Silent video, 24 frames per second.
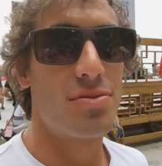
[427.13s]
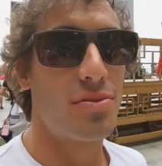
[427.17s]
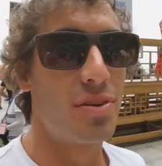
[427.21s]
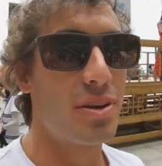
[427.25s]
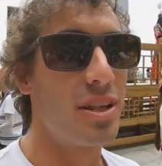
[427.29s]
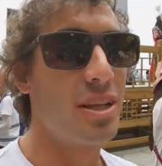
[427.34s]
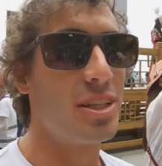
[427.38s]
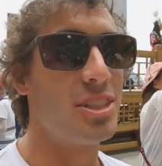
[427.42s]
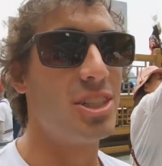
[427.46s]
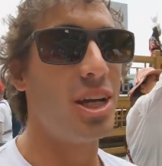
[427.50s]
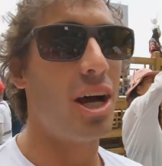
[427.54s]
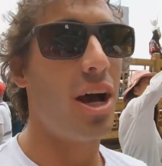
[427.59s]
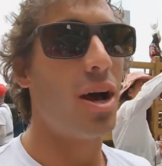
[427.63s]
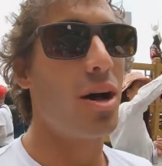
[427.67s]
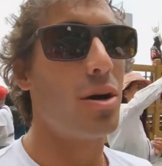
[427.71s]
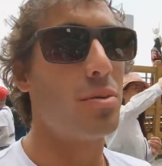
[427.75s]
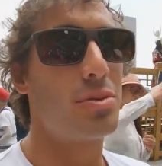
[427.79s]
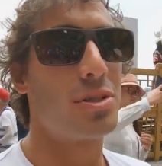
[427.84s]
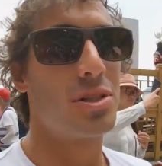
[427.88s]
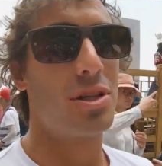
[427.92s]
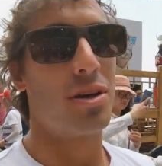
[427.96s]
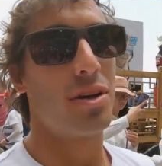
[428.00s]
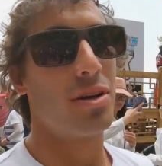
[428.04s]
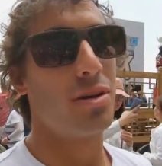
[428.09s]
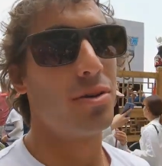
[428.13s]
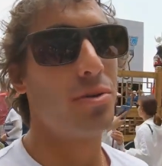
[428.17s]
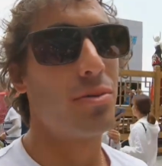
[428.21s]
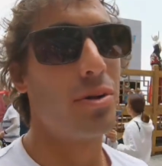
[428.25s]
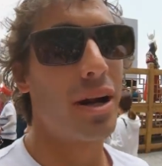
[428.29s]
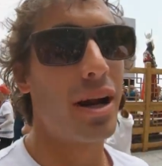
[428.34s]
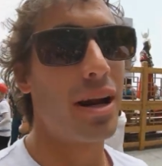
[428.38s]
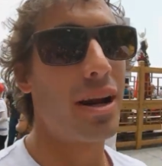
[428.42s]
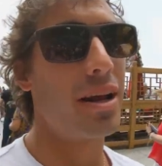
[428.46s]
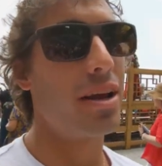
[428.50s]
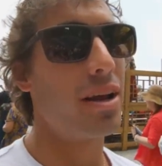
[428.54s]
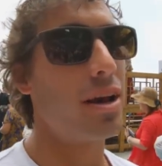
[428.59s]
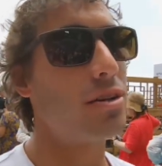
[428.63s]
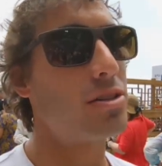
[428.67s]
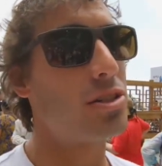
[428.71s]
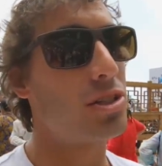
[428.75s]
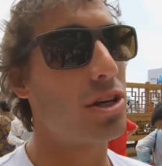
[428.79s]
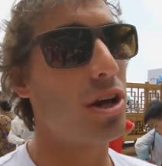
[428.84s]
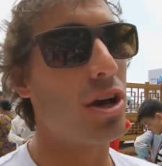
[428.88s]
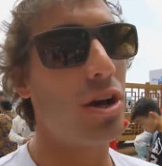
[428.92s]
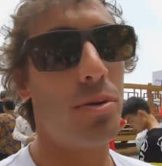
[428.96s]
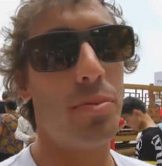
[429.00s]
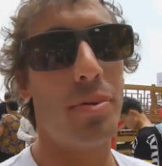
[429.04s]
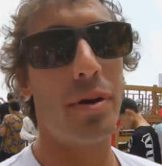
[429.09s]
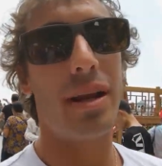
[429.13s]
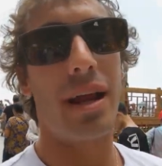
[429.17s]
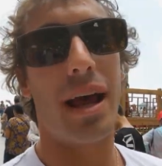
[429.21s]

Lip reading: for the job. So we're gonna go scope it